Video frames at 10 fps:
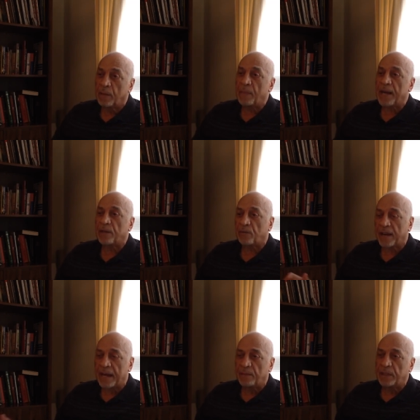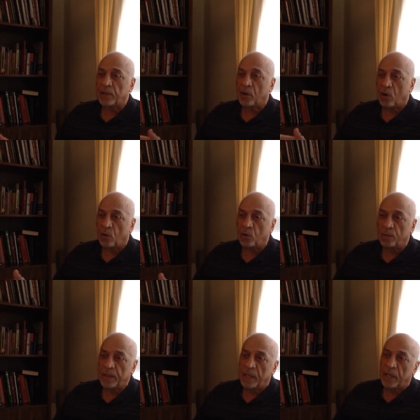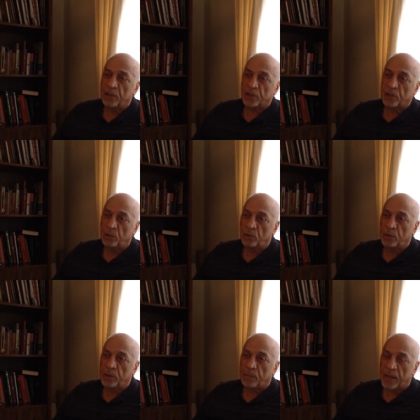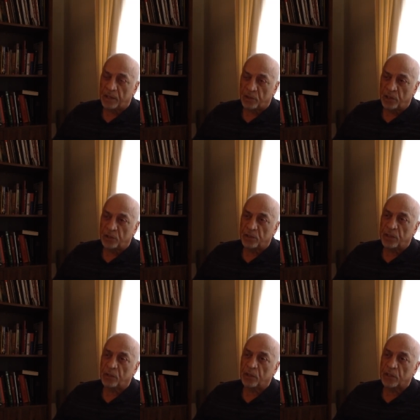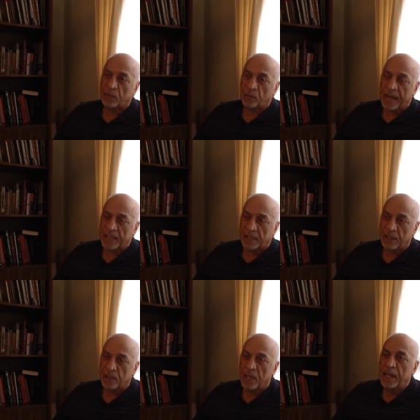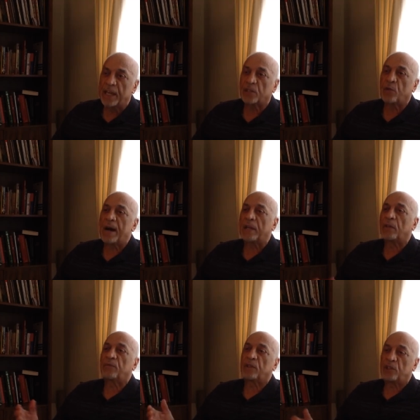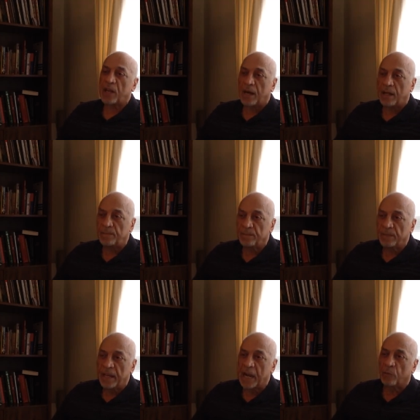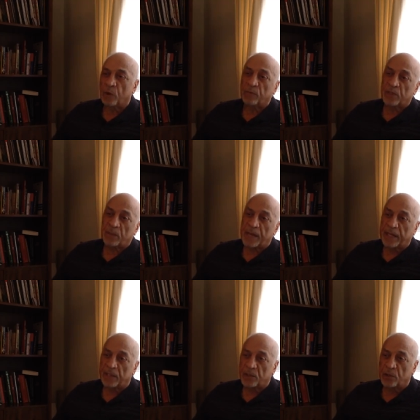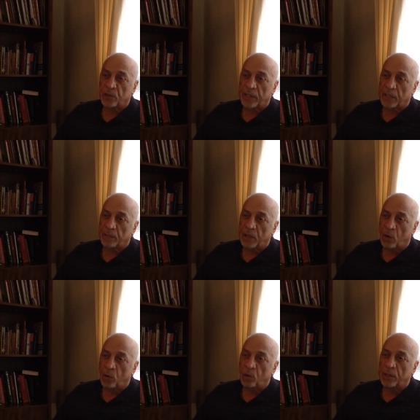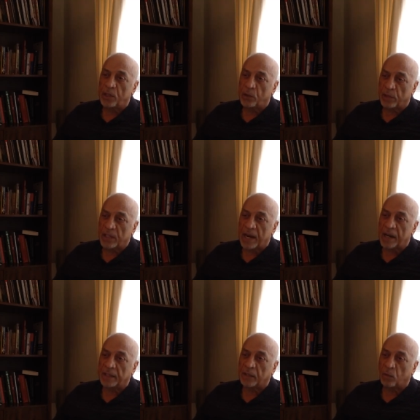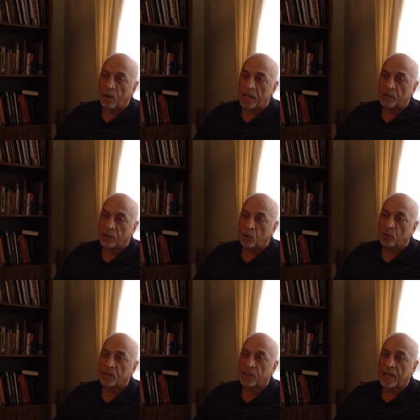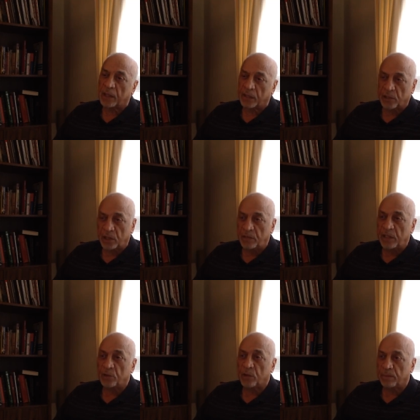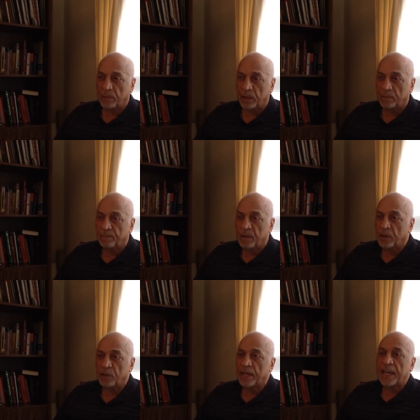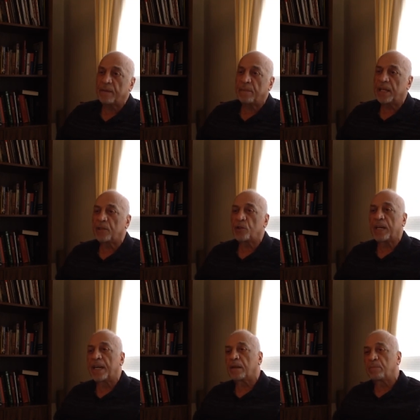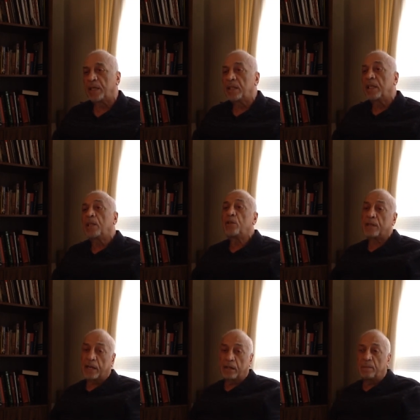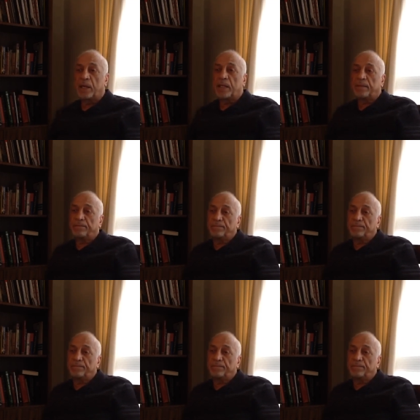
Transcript: by your family and your home, your school and your politicians and your civil rights leaders is go out and look for a job and work for somebody else until you get to be old, and then you retire and get a watch and go home and sit down and look at TV and drink beer. You can't make it. You can't compete. You're not going to make it.